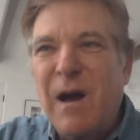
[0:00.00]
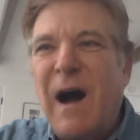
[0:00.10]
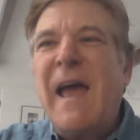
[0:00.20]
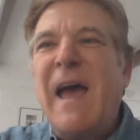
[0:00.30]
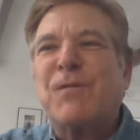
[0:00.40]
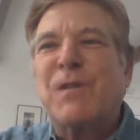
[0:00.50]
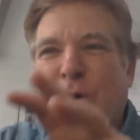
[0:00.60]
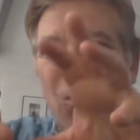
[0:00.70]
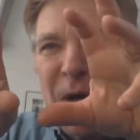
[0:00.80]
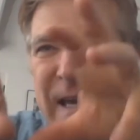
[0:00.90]
I have to
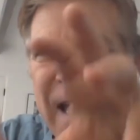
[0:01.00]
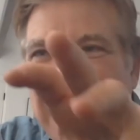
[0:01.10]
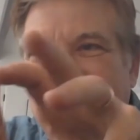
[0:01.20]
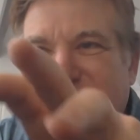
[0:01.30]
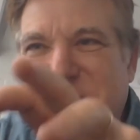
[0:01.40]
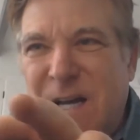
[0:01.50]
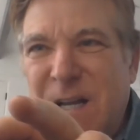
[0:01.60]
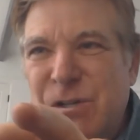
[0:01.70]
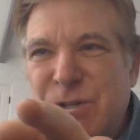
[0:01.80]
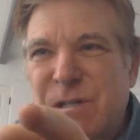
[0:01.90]
create the
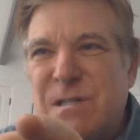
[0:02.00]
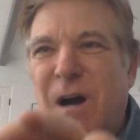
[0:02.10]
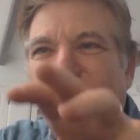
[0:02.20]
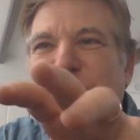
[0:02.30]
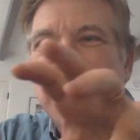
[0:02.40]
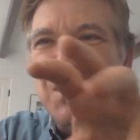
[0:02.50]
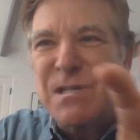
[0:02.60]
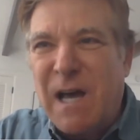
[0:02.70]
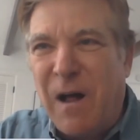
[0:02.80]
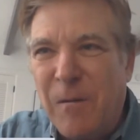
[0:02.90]
intelligence of each
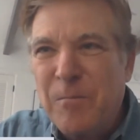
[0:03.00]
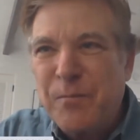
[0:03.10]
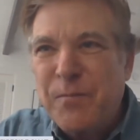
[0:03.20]
cell.